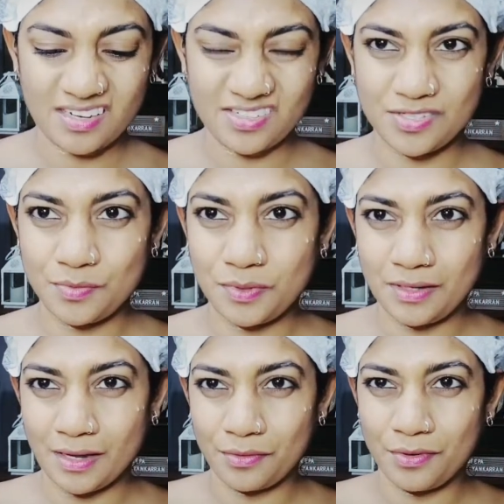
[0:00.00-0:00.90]
Just
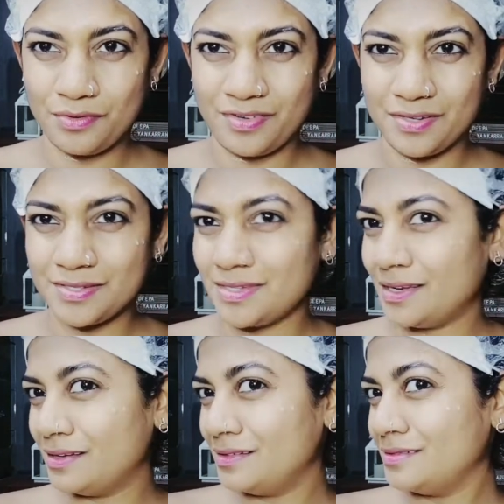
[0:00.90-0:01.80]
wouldn't get all over your
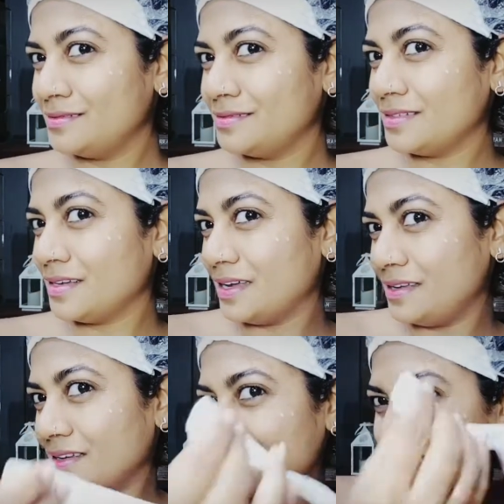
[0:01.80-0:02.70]
skin.
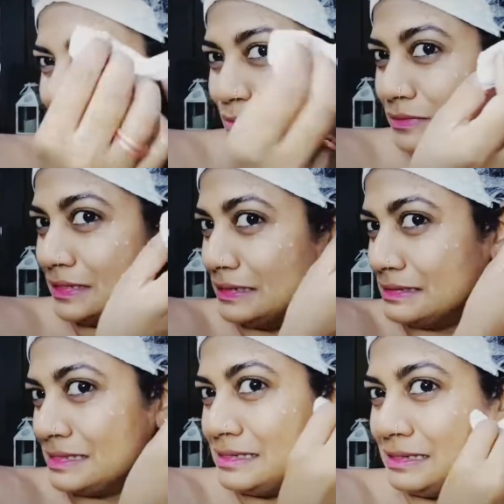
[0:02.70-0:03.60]
I don't like
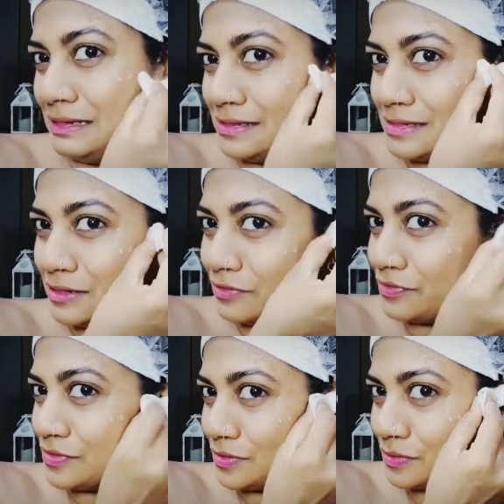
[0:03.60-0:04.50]
sticky stuff,
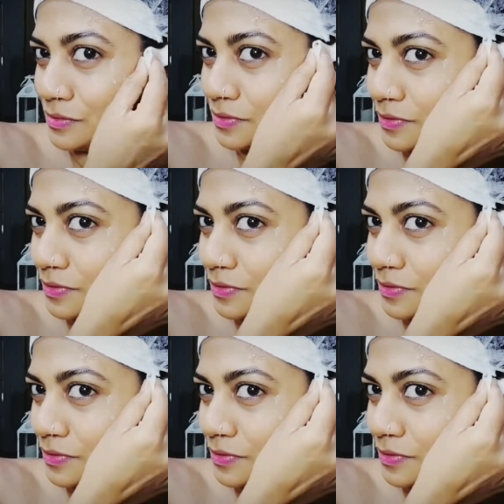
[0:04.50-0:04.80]
so